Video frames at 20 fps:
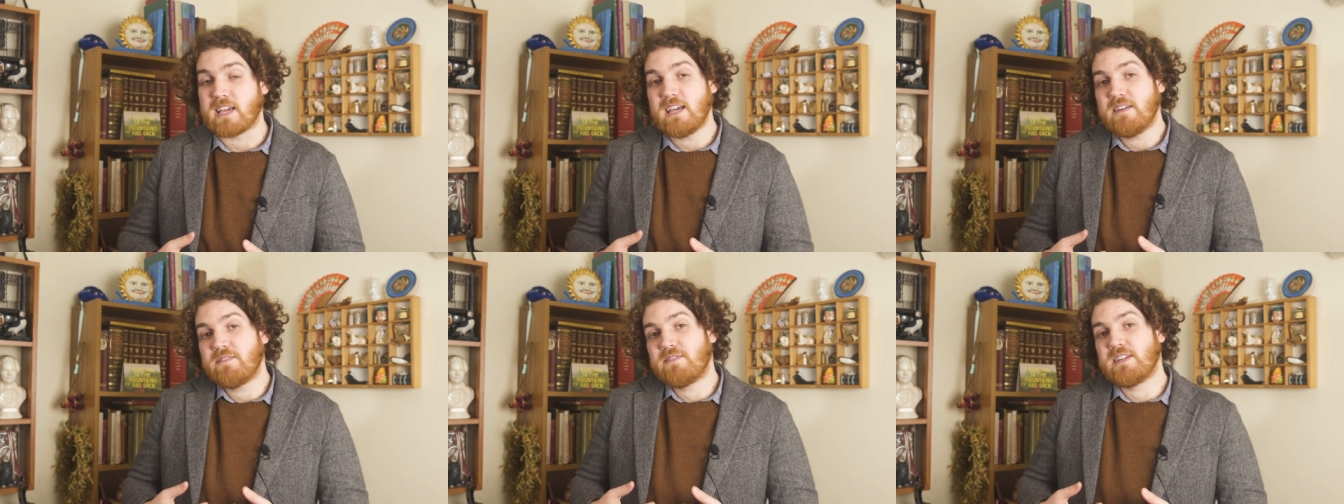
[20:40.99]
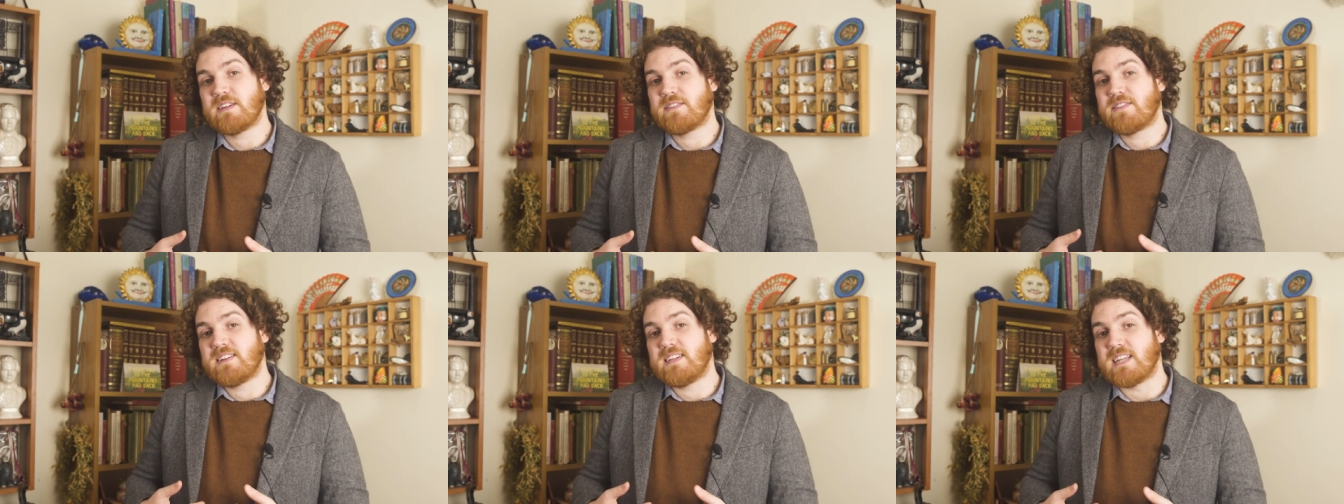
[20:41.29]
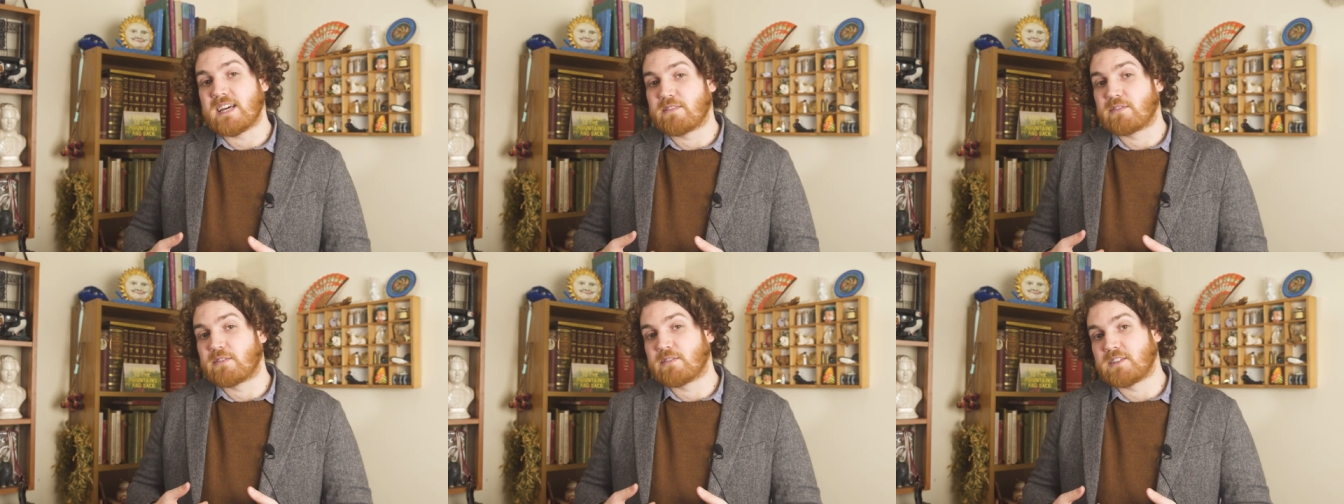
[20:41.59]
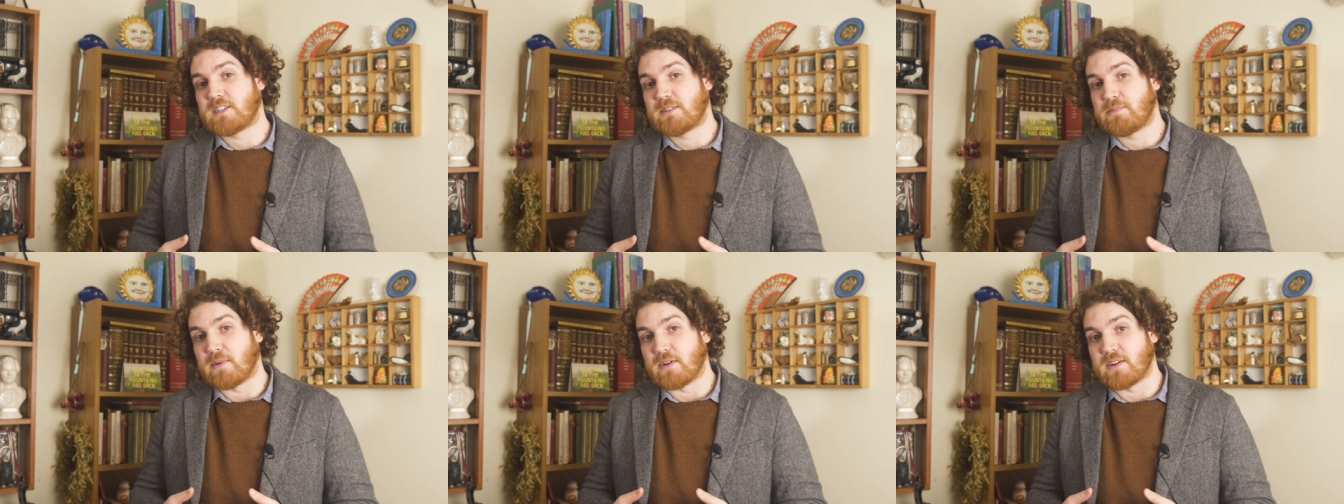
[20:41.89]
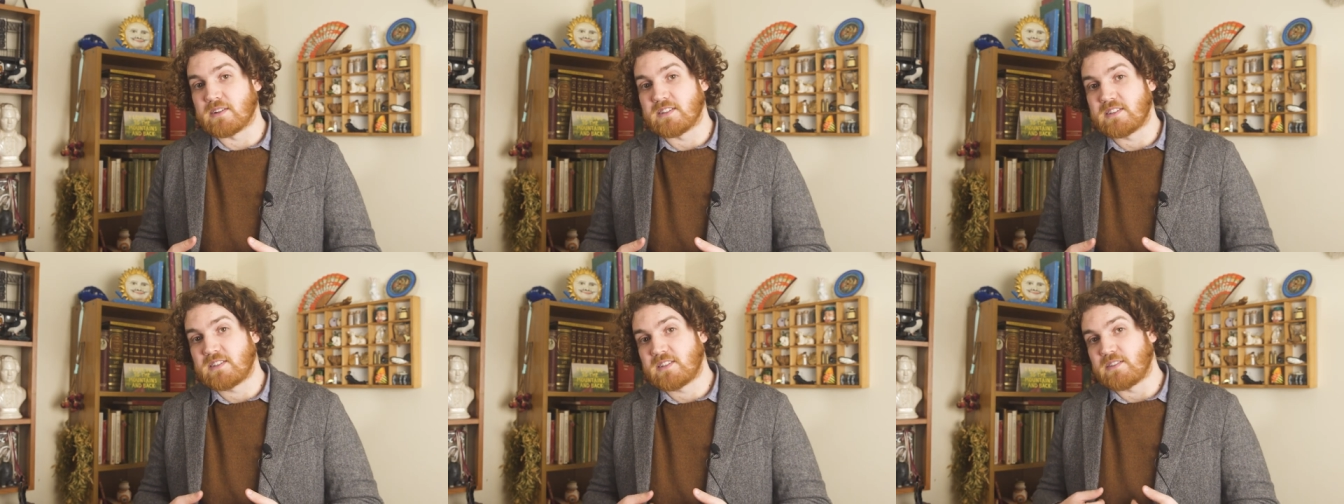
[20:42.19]
even if it never
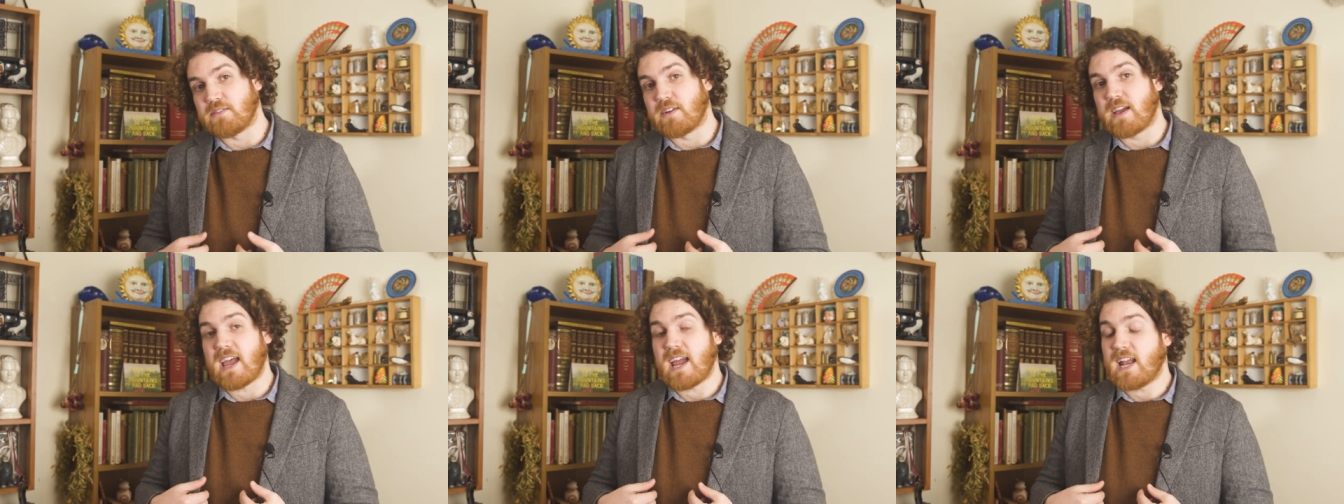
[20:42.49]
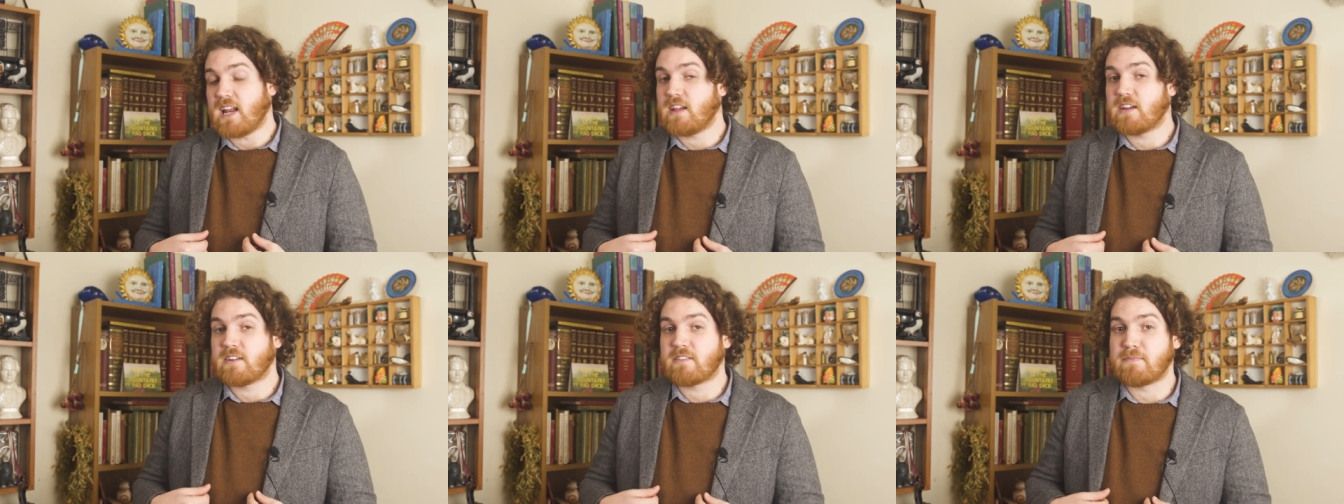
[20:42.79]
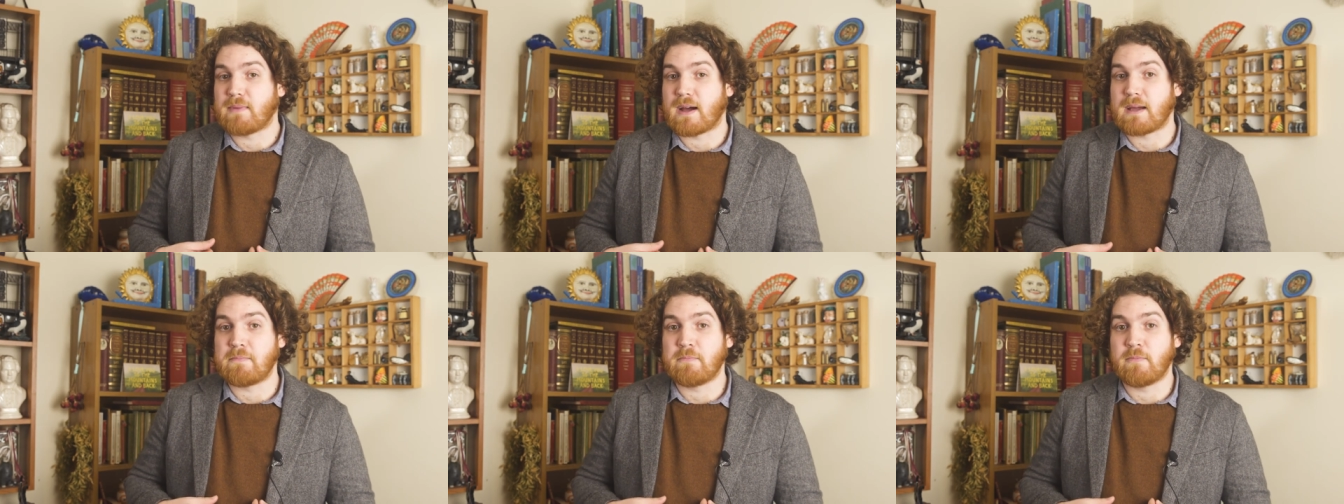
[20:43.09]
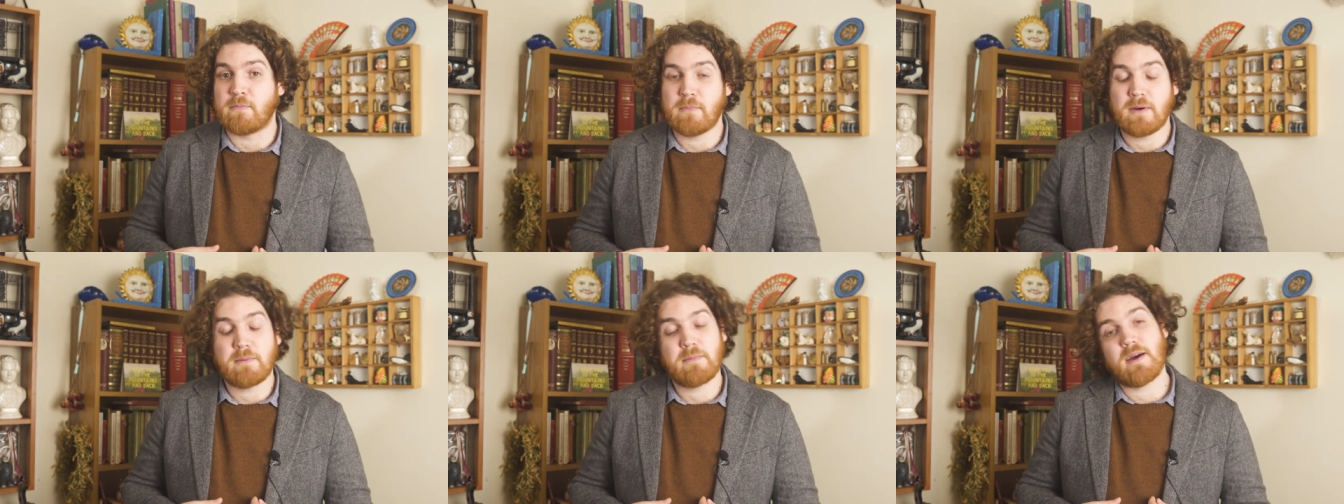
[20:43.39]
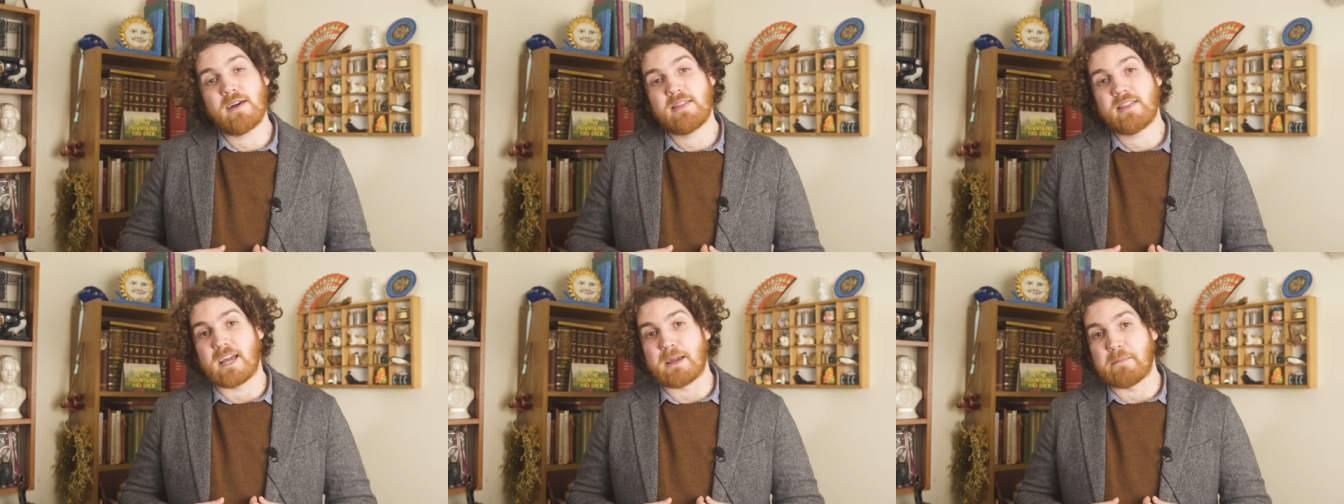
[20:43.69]
responds to any of my
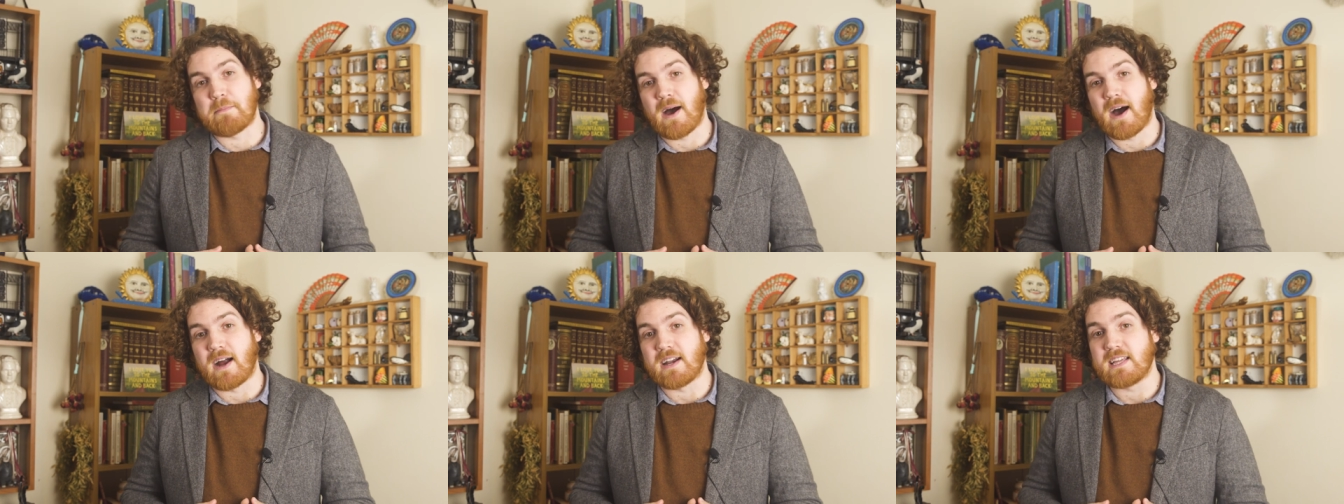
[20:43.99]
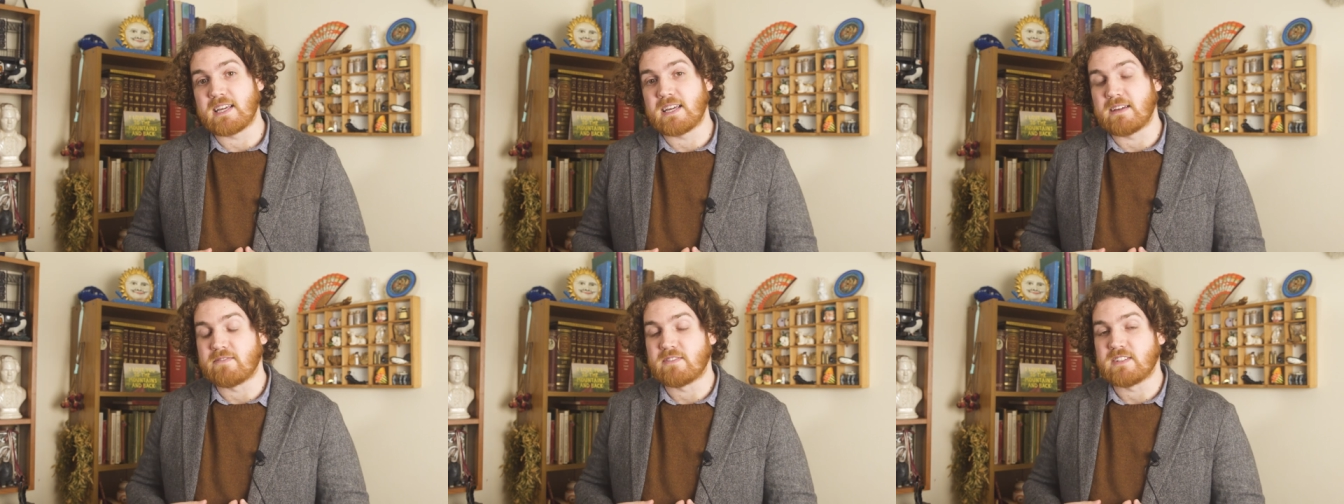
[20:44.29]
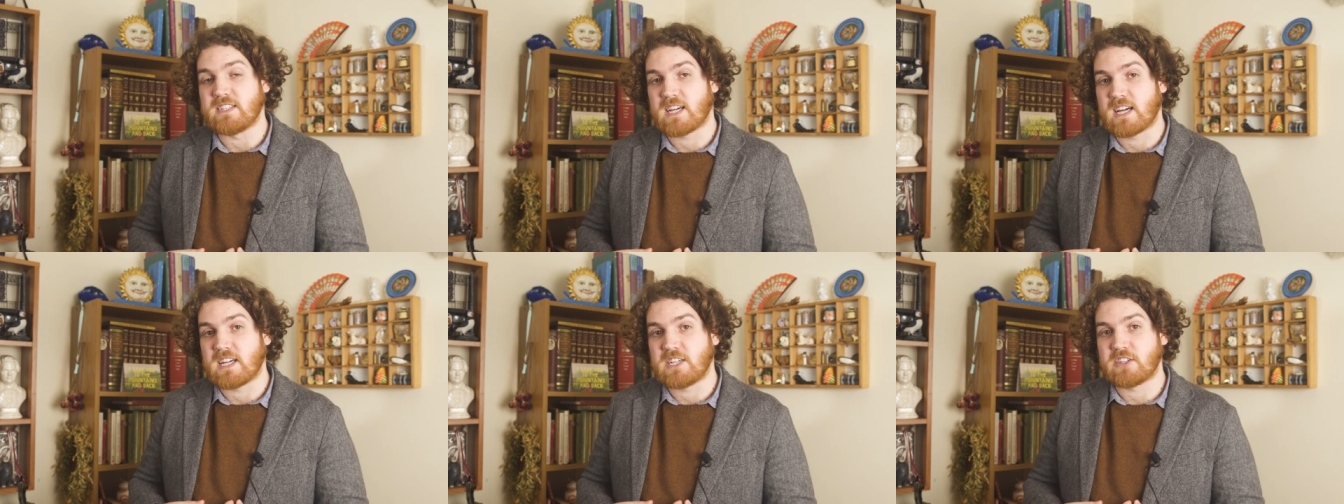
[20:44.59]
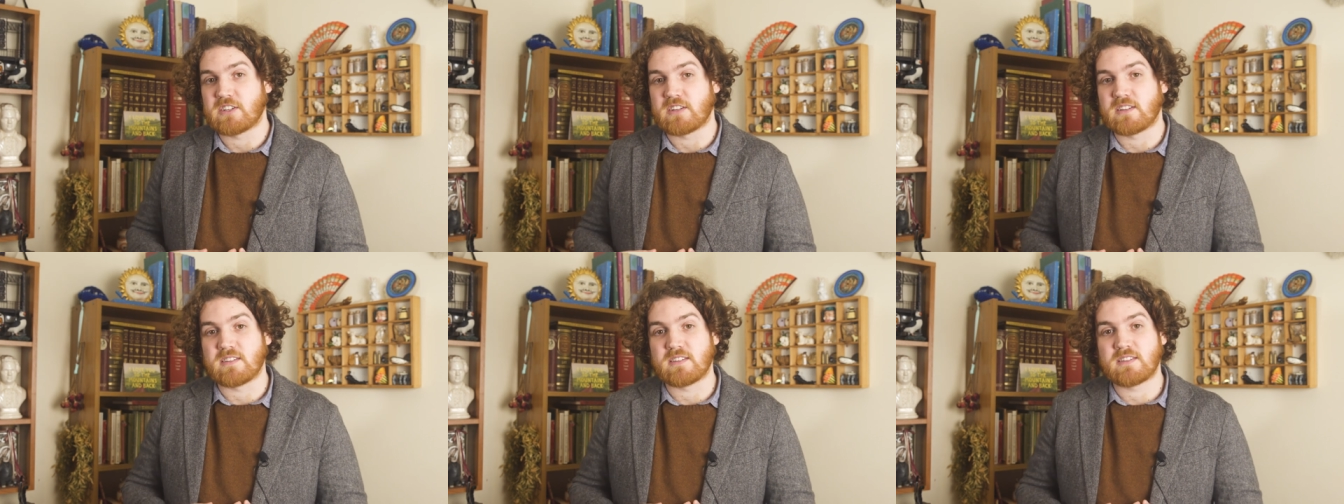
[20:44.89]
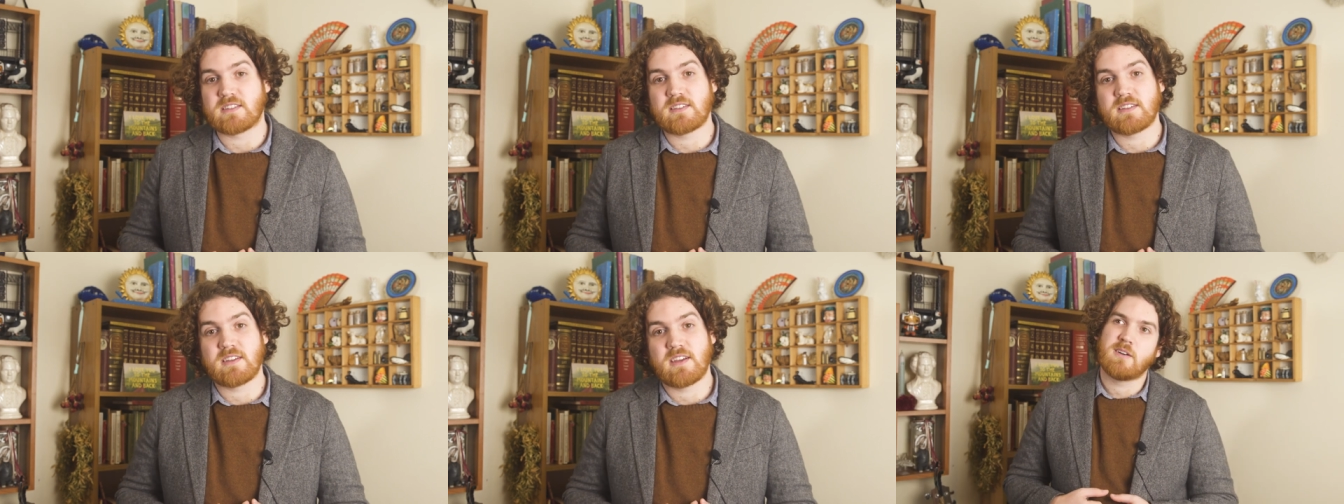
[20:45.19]
birthday party
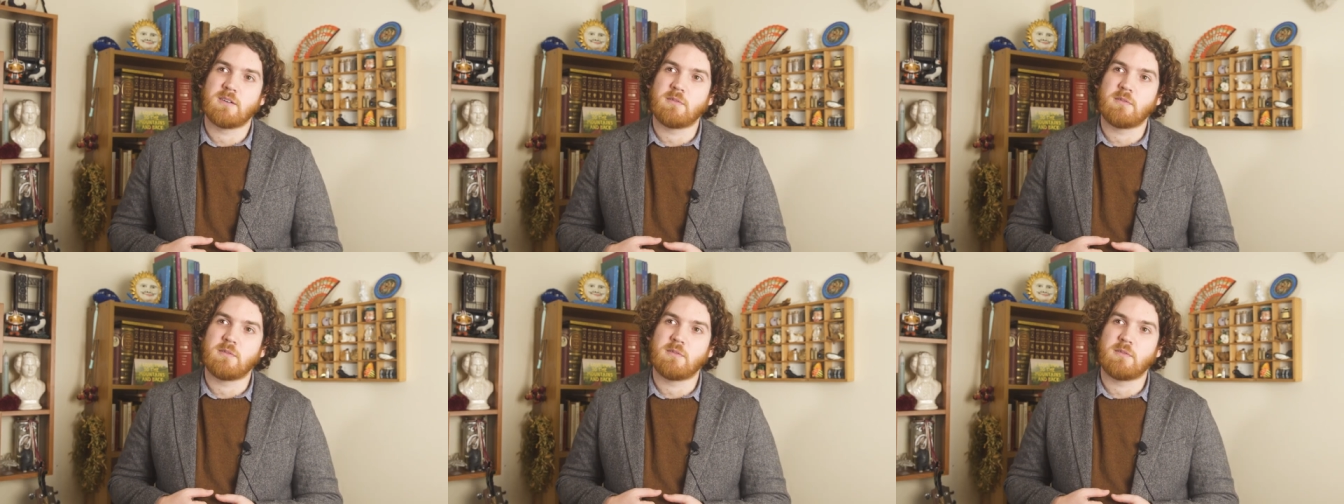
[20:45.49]
invitations.